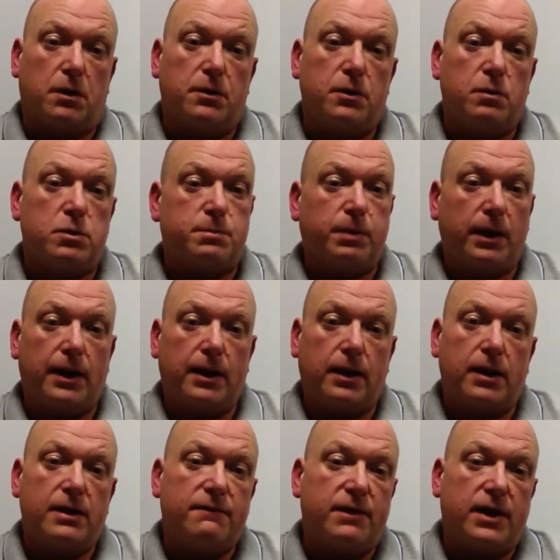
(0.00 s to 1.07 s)
who was
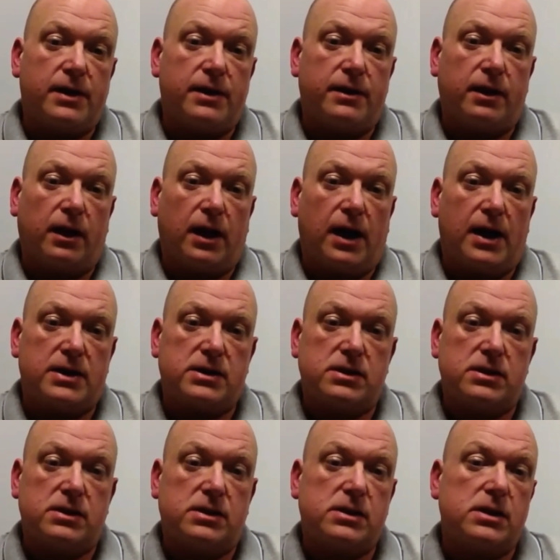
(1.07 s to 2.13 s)
blatantly evading the
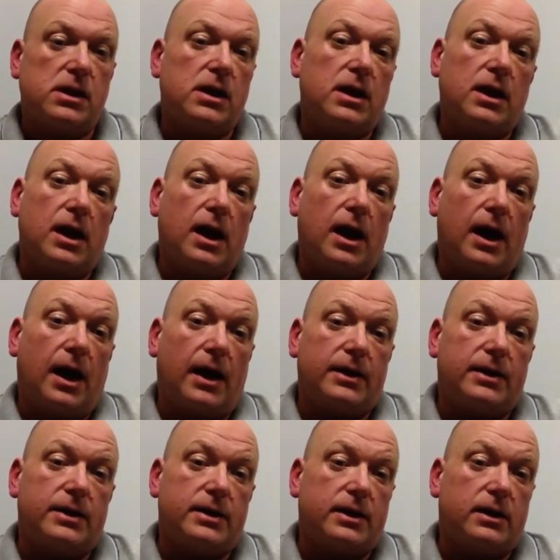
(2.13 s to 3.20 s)
licence
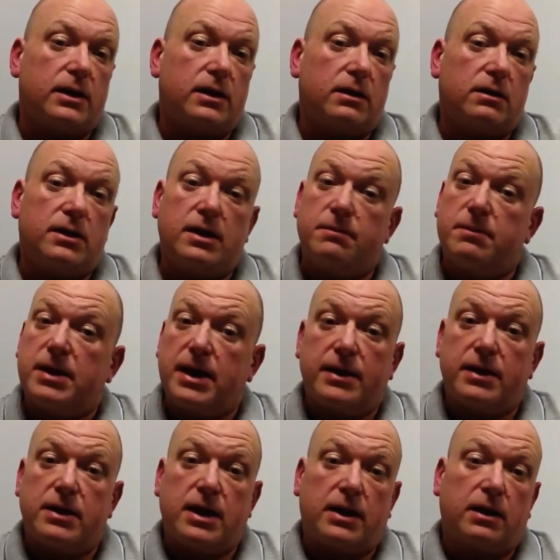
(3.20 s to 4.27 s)
and uh, didn't make the
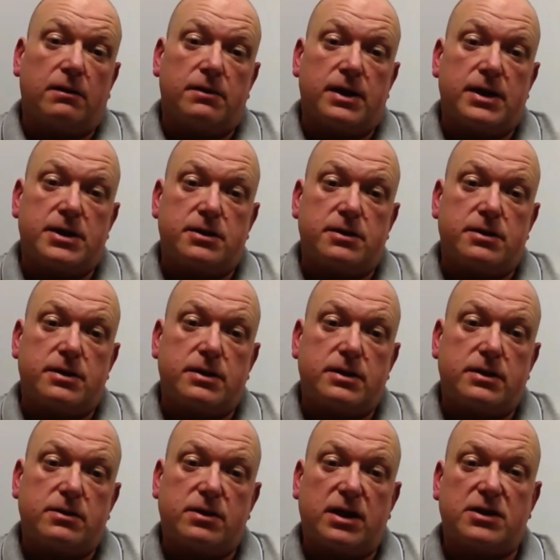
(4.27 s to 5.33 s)
declaration.
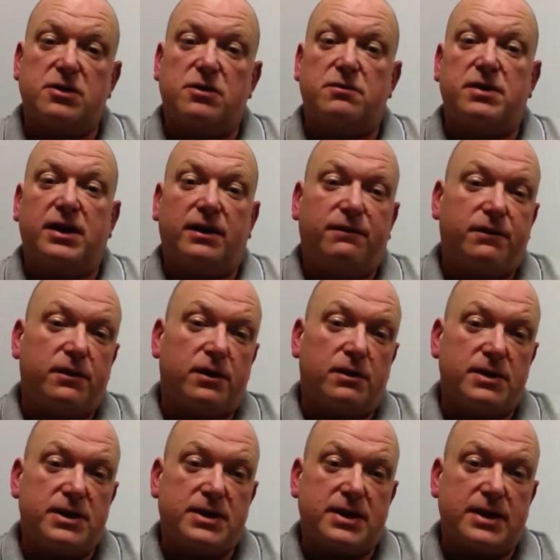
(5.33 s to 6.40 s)
So that's not really fair,
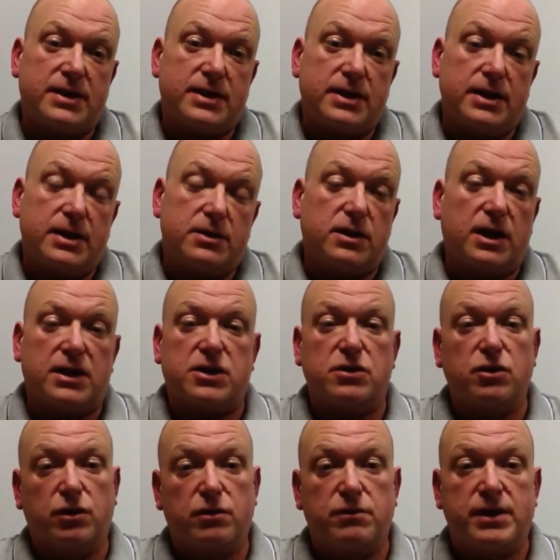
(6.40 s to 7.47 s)
is it? So that's
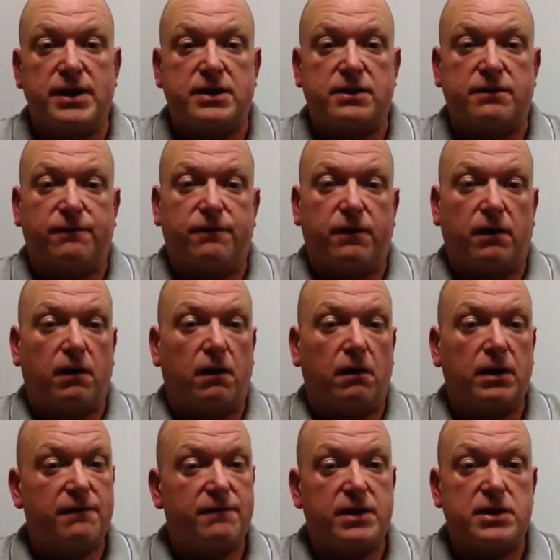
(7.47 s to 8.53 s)
another reason for
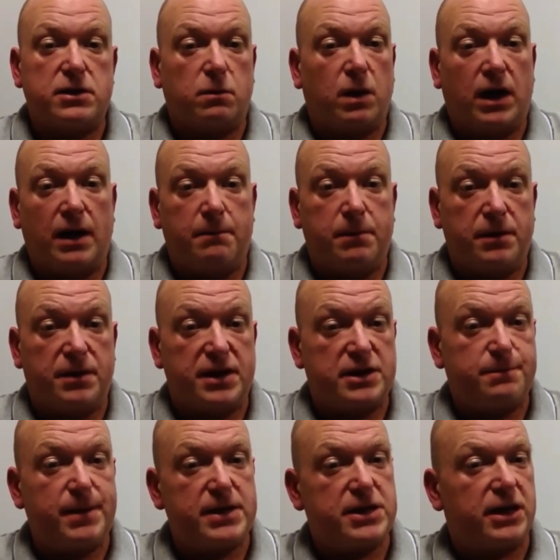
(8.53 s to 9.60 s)
giving it a wide berth,
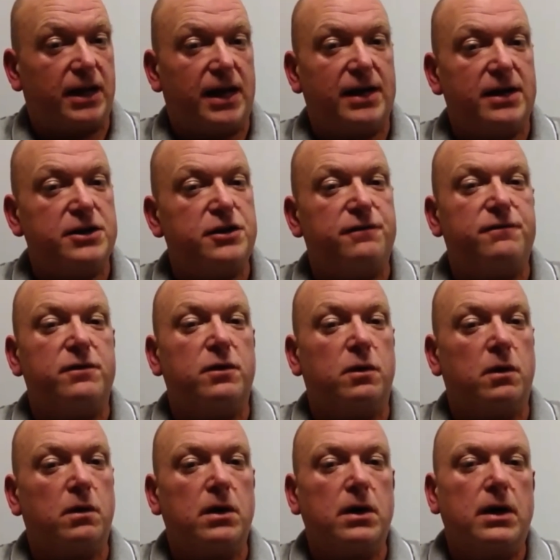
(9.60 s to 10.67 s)
especially as you've
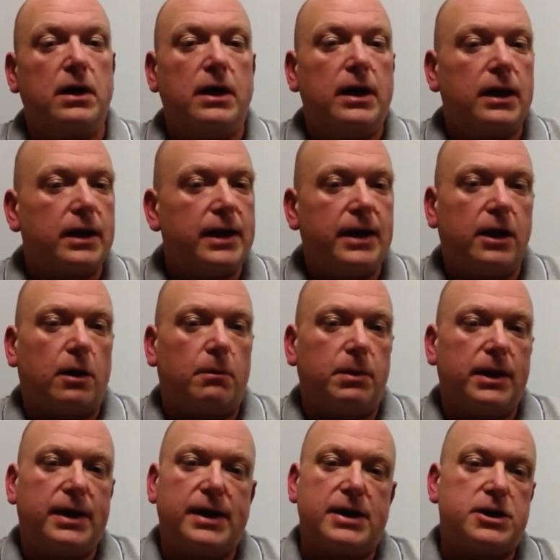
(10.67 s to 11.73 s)
no legal
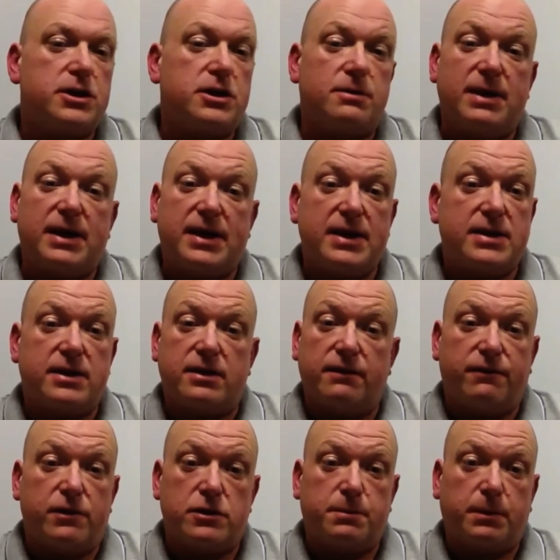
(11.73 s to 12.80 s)
obligation to make it in the
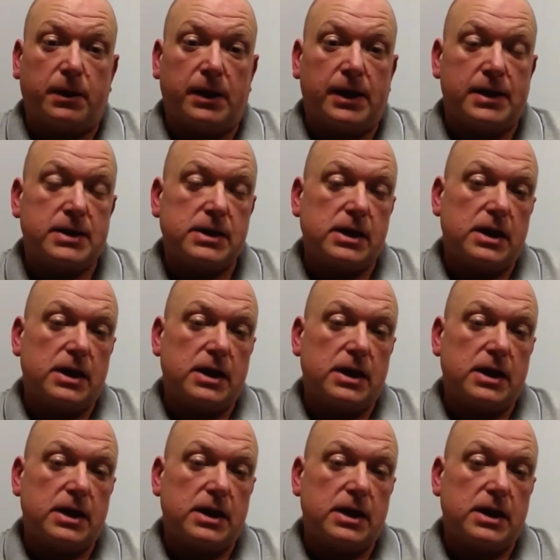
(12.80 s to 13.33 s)
first place.